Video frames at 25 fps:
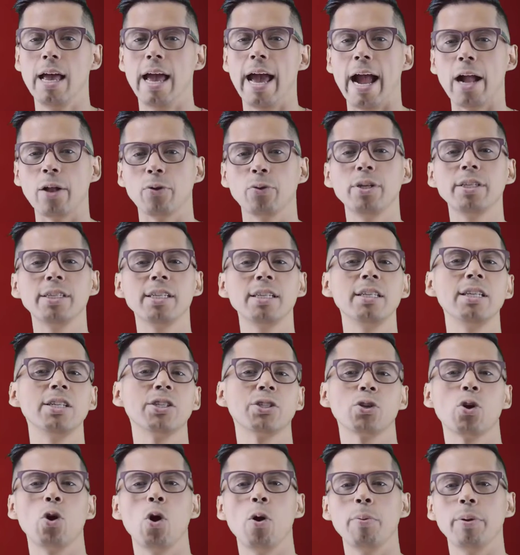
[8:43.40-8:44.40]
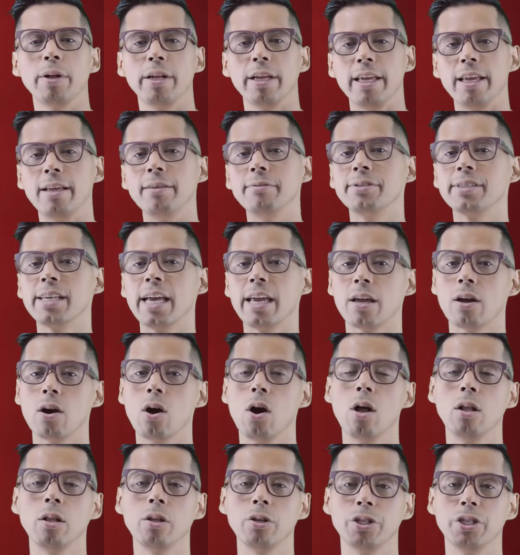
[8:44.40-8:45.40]
A recent discovery in
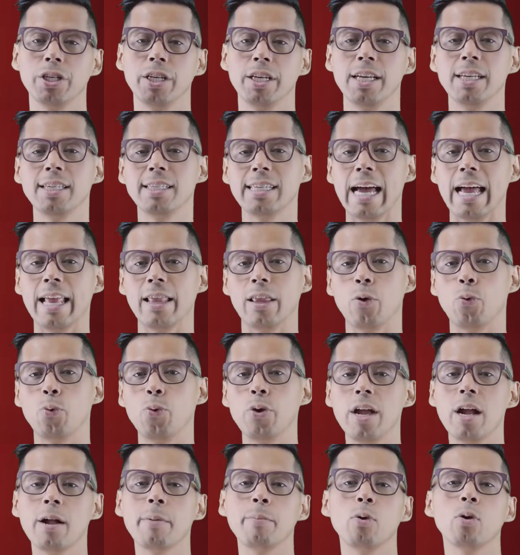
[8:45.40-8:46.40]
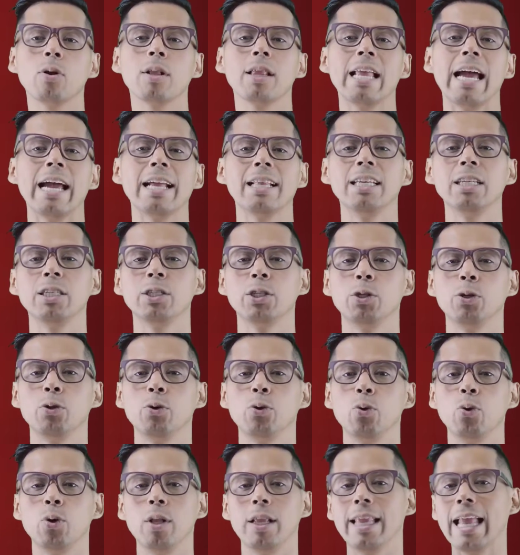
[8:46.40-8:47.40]
psychology is that we are more likely
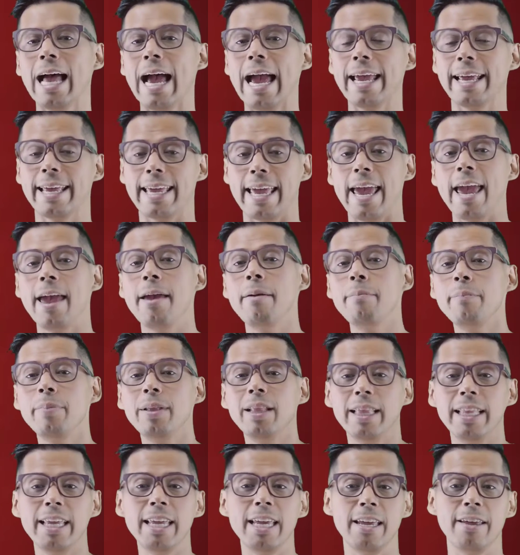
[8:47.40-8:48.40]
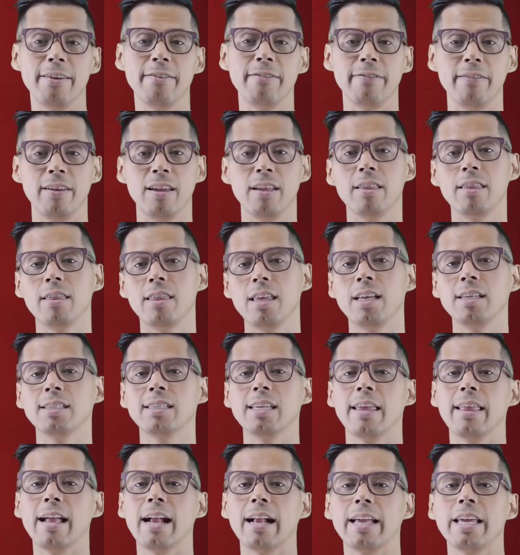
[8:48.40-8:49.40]
to like and believe in things
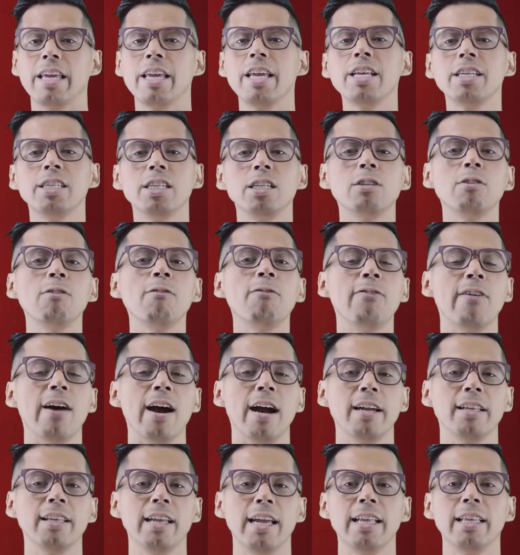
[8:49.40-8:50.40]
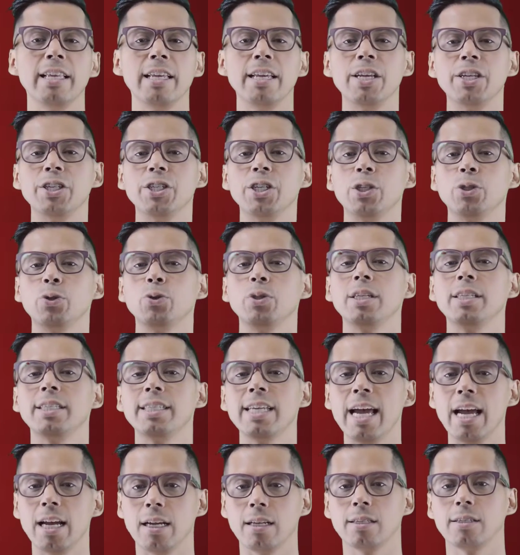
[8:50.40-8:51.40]
that are easy to find and easy to
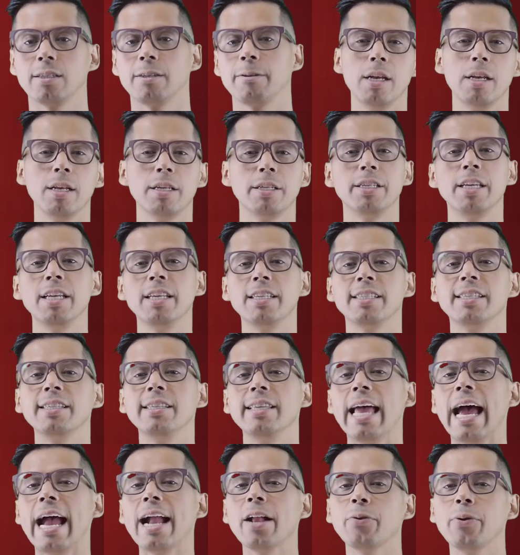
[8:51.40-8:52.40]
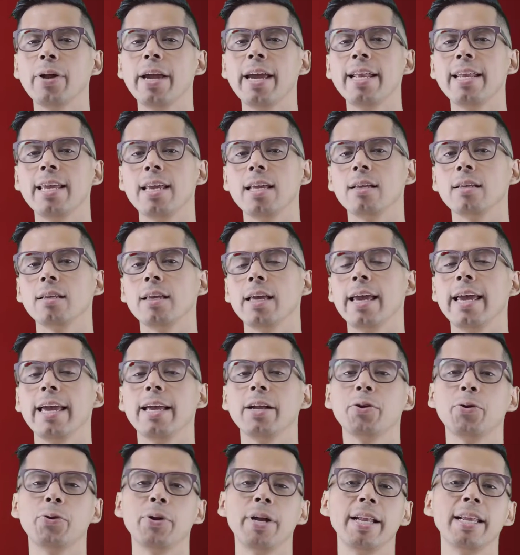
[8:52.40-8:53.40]
detect. Since narrating
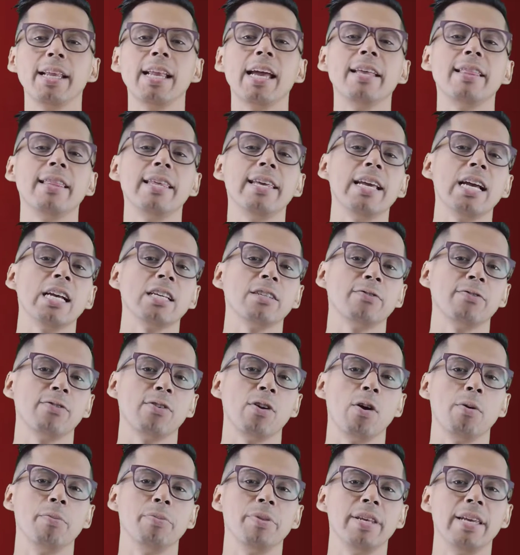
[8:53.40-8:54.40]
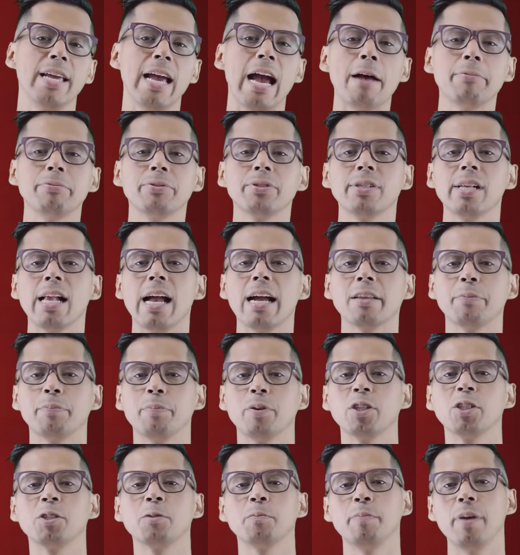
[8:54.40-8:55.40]
and creating ideas from the abstract
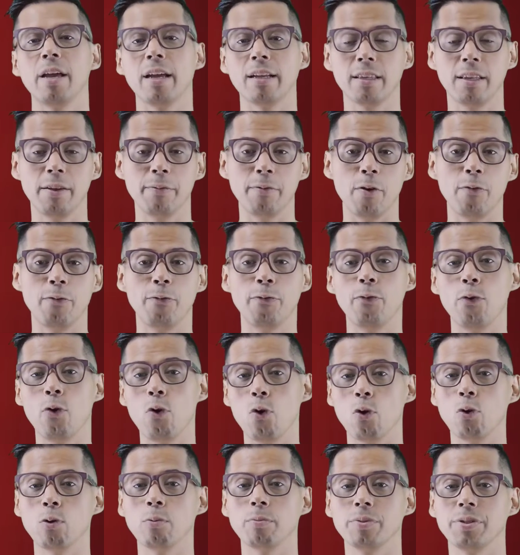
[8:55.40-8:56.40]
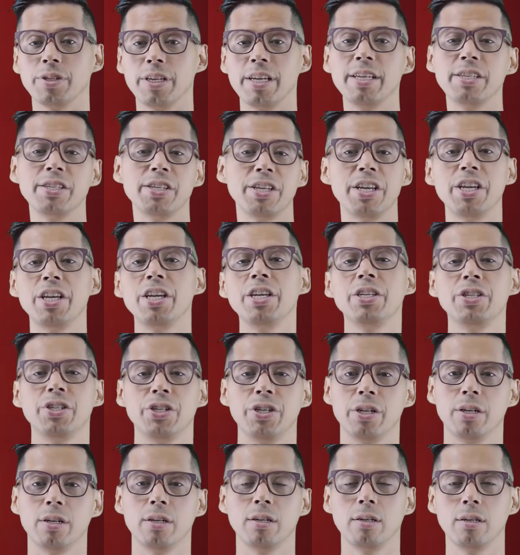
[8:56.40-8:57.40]
perspective of forms is
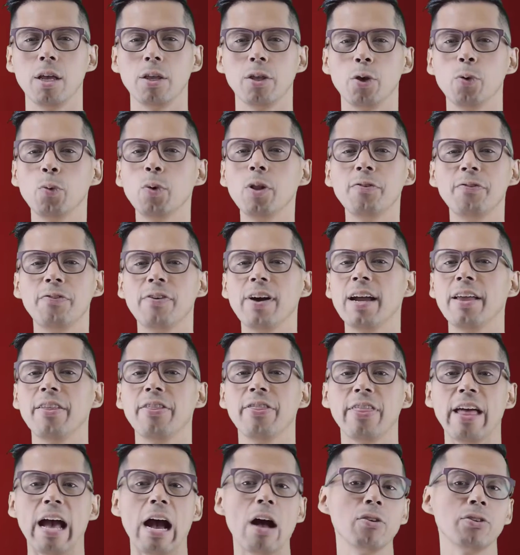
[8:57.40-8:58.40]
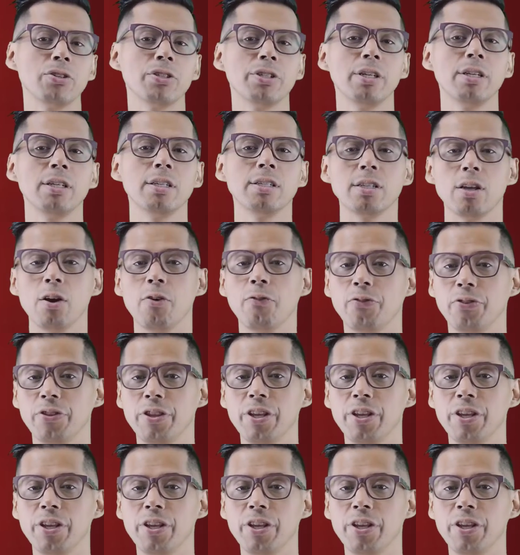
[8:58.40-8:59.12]
easier, you will find thousands of